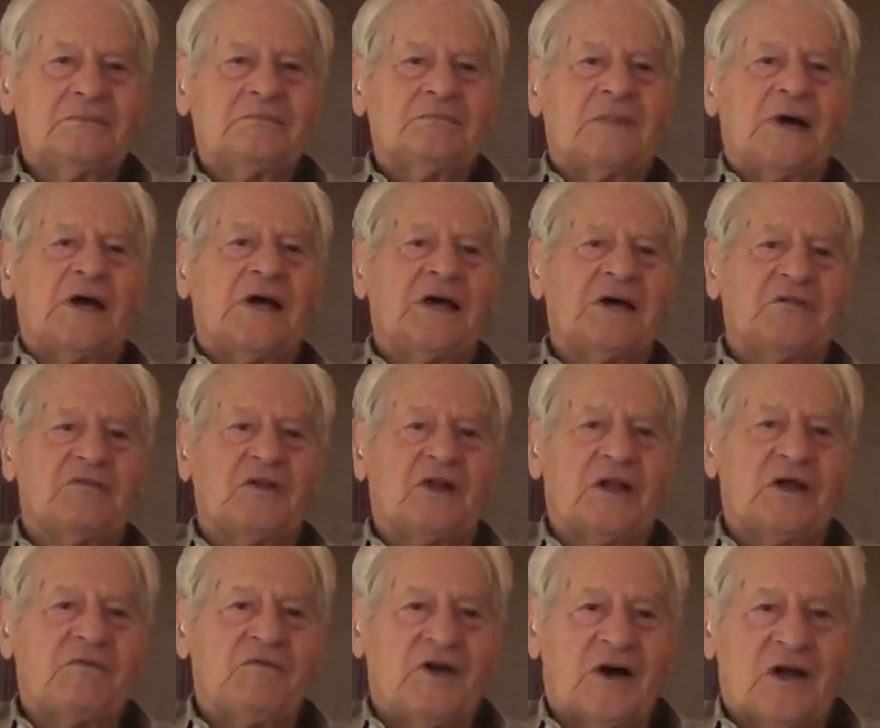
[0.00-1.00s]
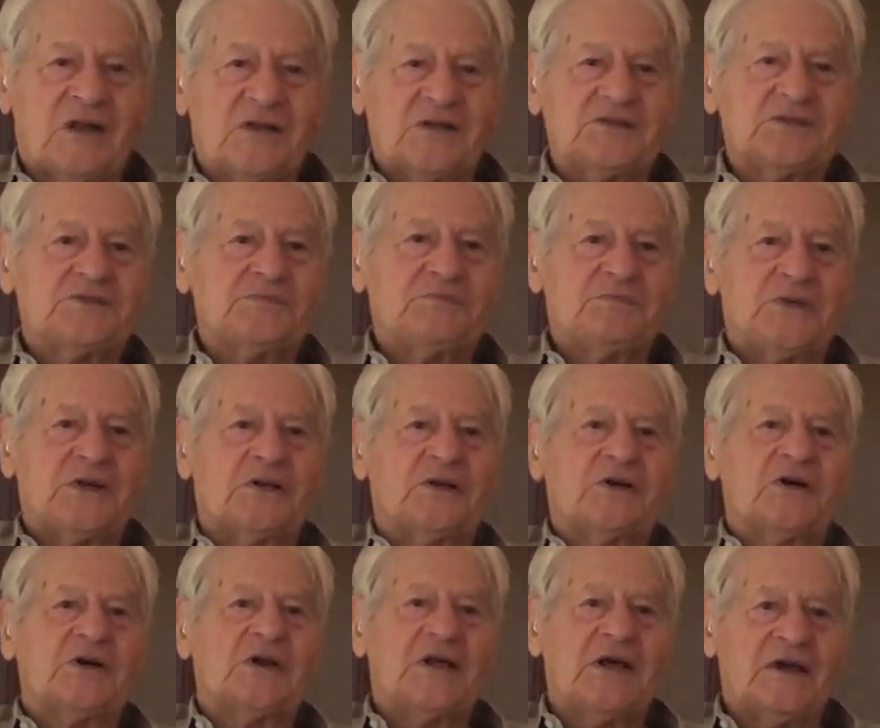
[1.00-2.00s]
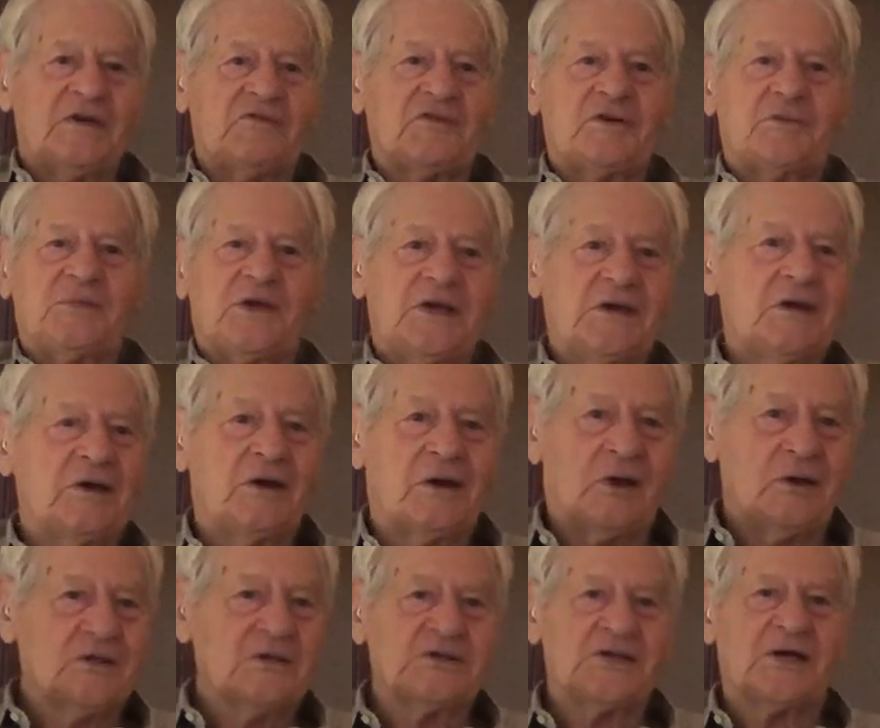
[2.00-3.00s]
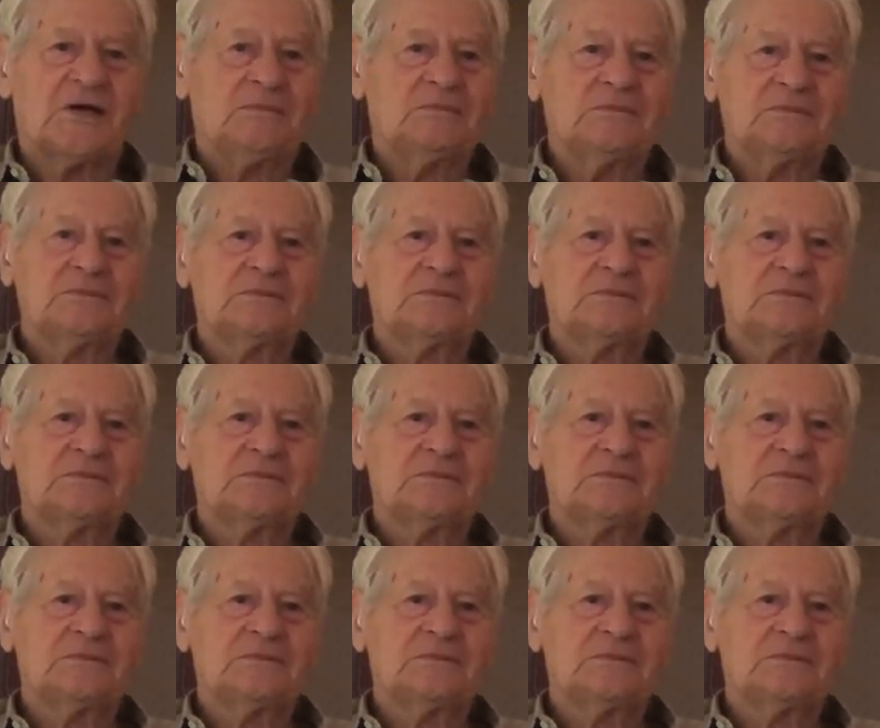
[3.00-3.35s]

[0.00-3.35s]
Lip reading: my Heavenly Father's been looking after me all the time.